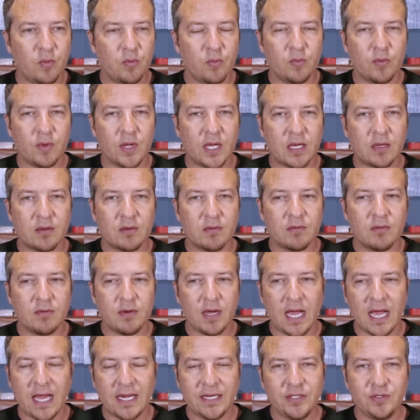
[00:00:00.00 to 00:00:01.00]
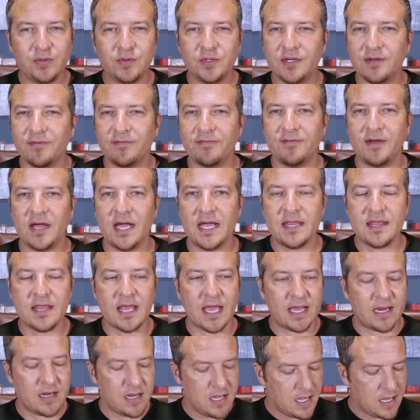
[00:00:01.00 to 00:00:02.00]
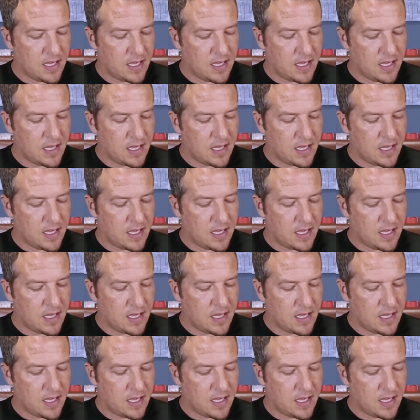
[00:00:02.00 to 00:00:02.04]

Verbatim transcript: Like, how do you define that?